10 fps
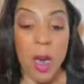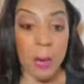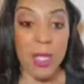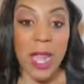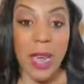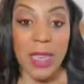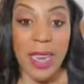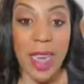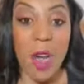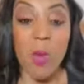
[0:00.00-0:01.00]
upside
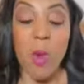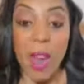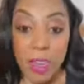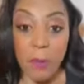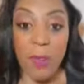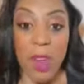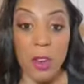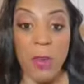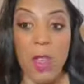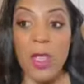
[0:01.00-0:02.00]
down right in
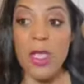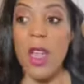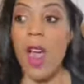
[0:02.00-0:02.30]
front of us.